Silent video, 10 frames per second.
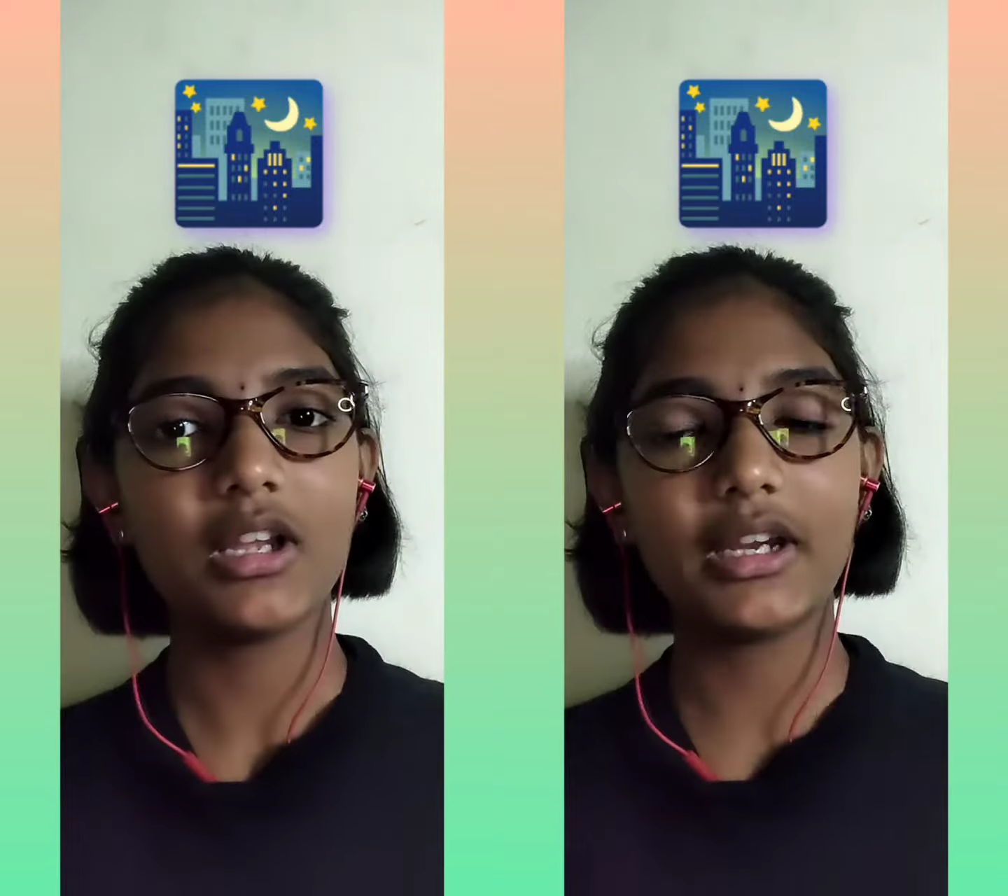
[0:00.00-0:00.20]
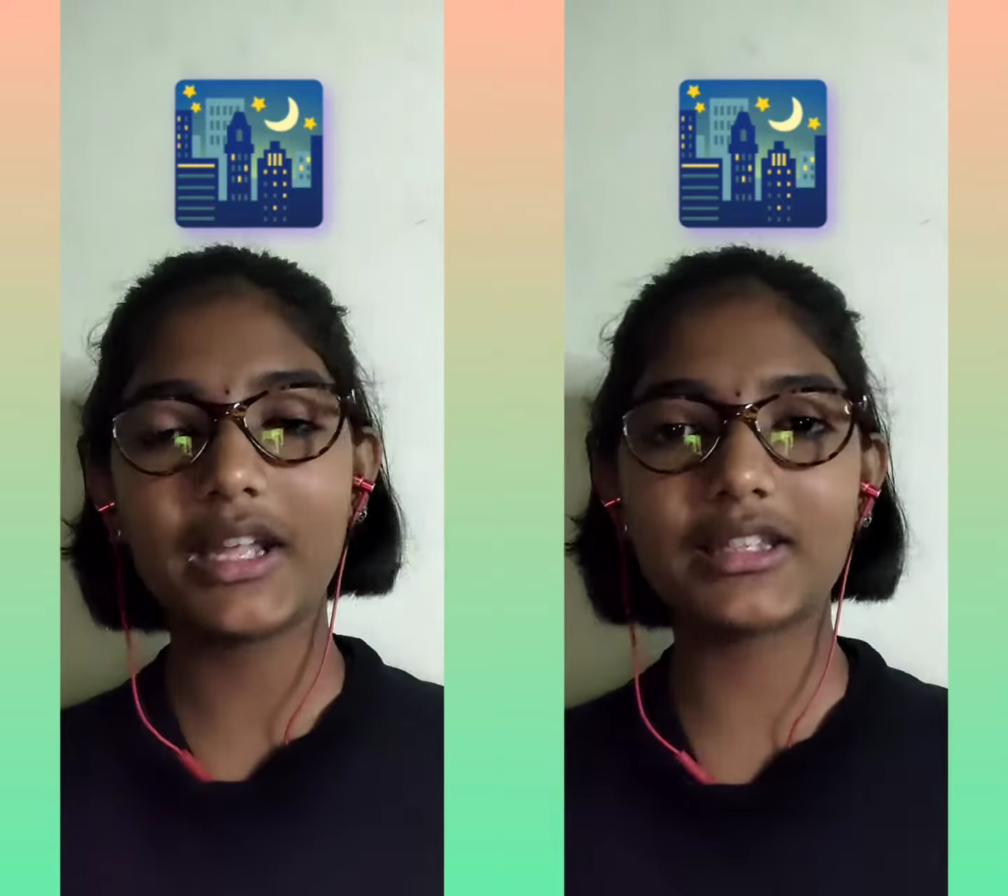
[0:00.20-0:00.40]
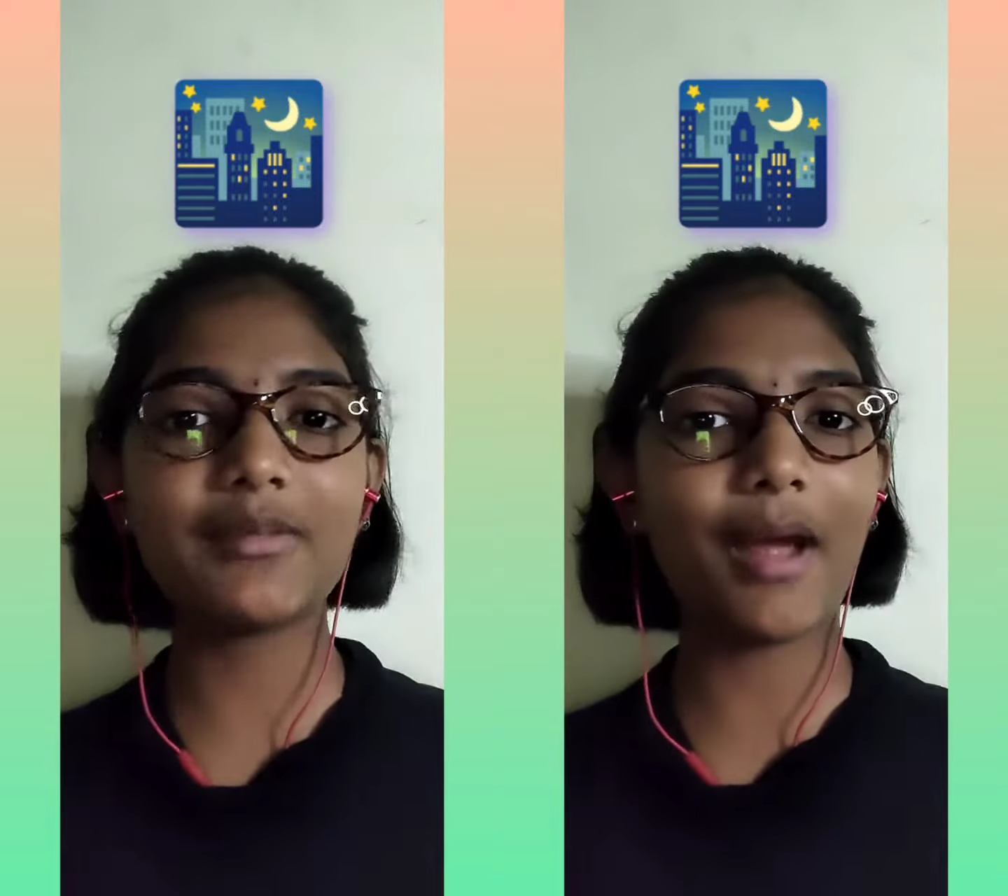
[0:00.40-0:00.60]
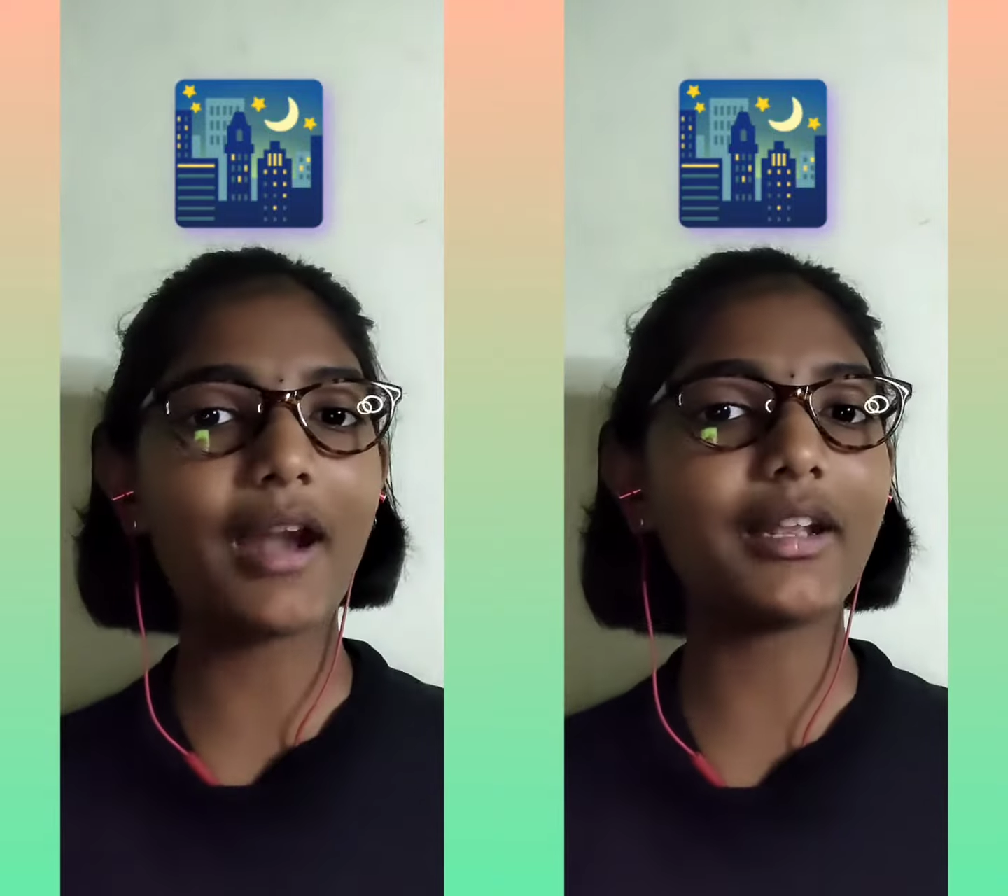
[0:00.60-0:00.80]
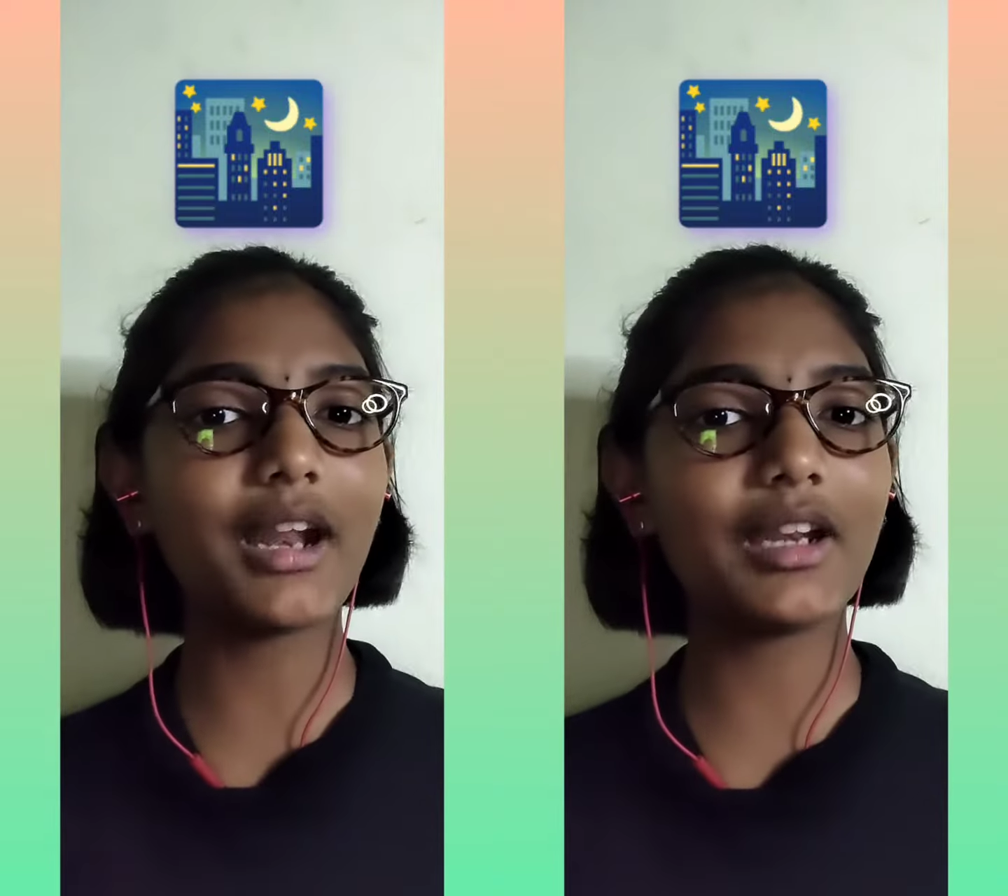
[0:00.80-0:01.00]
It doesn't
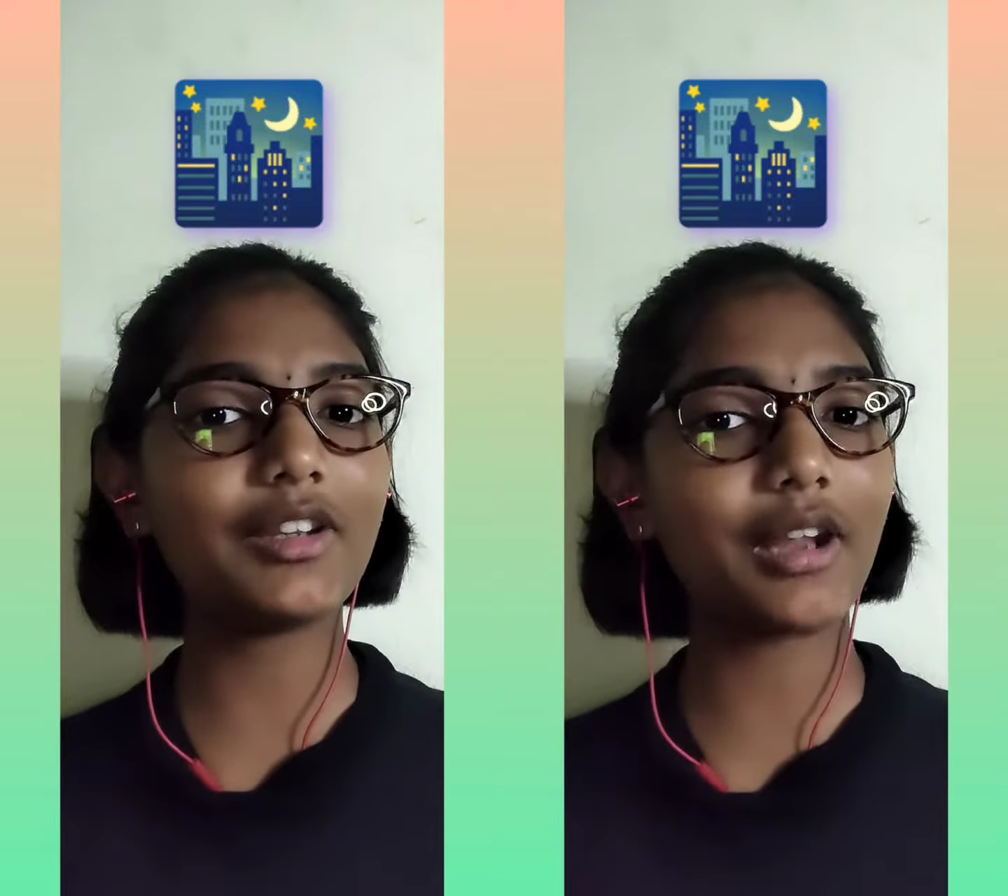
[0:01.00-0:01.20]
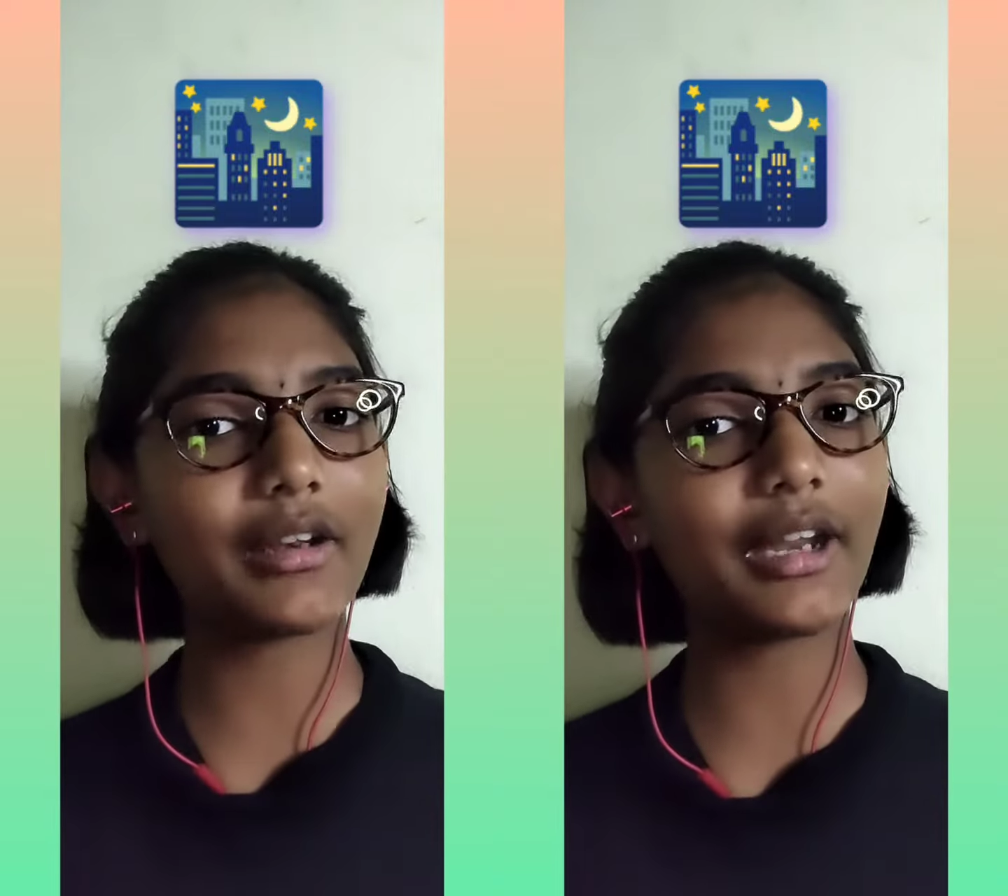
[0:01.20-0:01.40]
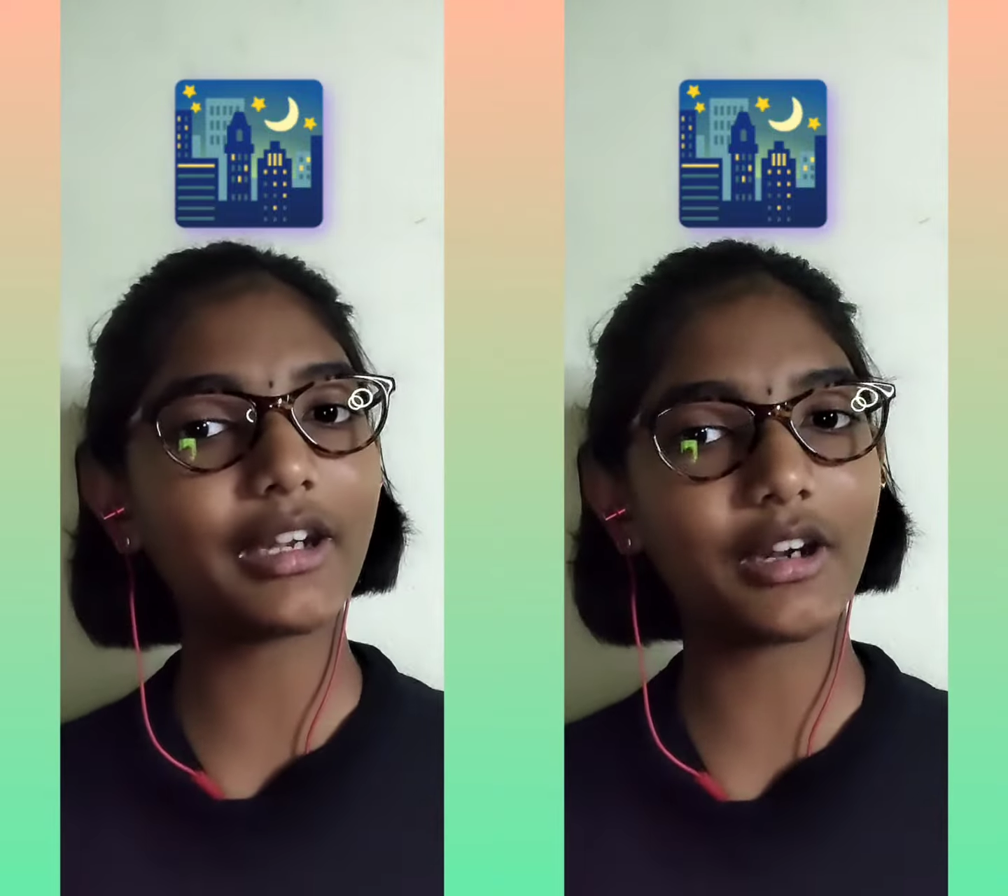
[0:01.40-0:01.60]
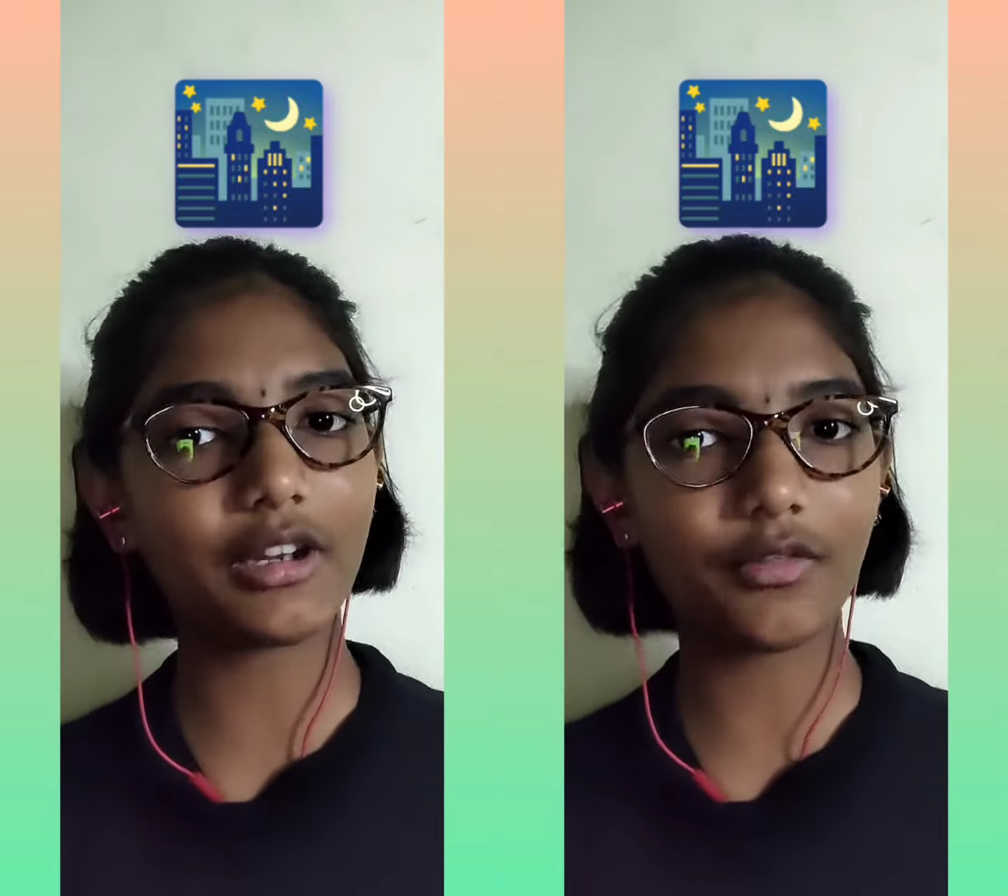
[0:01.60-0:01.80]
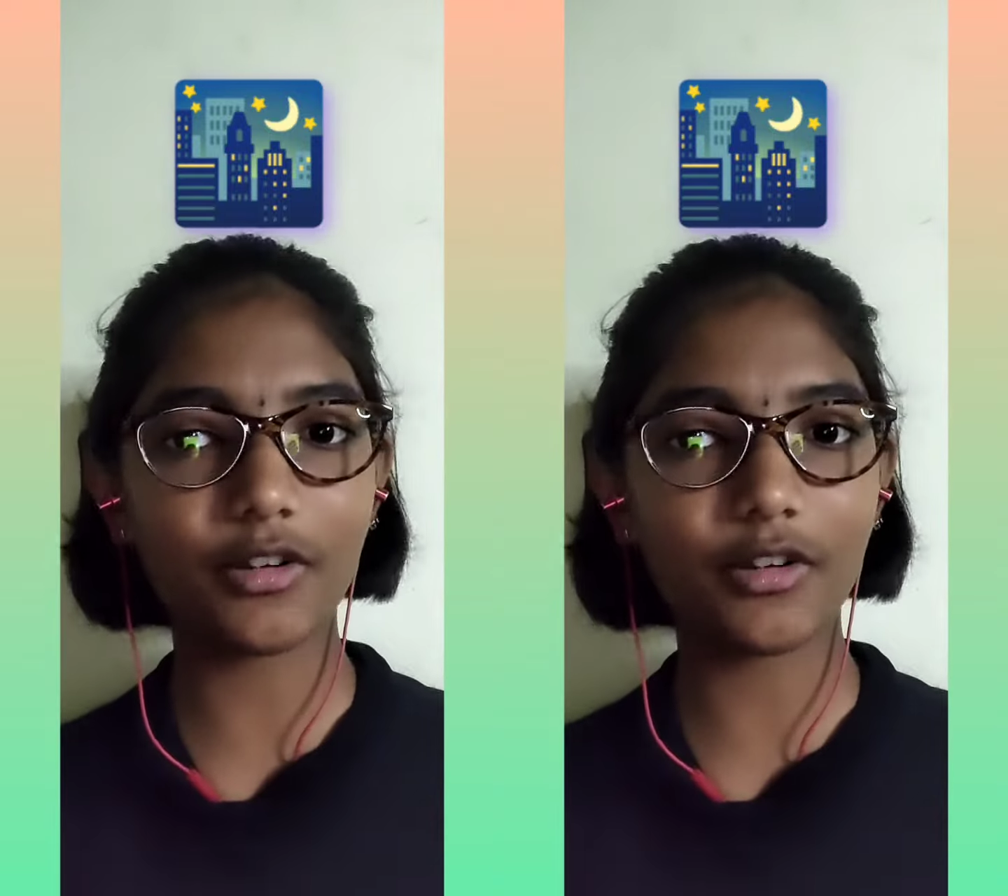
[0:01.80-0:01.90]
matter and you can get ready